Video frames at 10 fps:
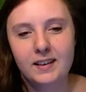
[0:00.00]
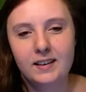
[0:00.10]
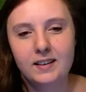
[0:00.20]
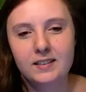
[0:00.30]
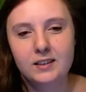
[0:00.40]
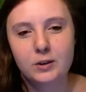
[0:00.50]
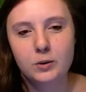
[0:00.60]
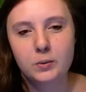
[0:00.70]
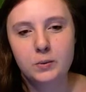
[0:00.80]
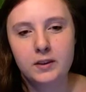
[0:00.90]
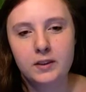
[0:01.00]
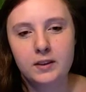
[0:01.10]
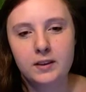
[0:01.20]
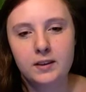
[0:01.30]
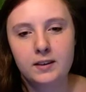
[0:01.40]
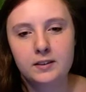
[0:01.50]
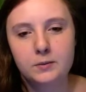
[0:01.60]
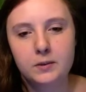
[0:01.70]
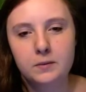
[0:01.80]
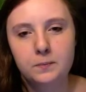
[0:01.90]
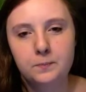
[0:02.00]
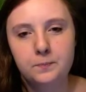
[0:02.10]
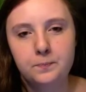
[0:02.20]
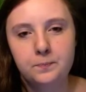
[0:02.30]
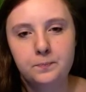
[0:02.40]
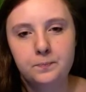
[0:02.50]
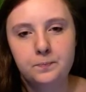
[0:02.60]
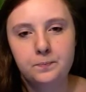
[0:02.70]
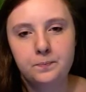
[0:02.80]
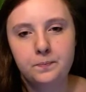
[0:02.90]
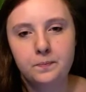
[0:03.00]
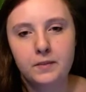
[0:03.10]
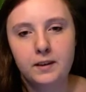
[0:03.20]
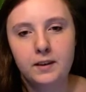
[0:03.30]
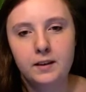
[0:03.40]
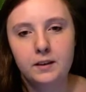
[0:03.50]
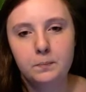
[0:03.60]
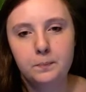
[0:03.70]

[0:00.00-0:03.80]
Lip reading: Let's go with this one. Yeah.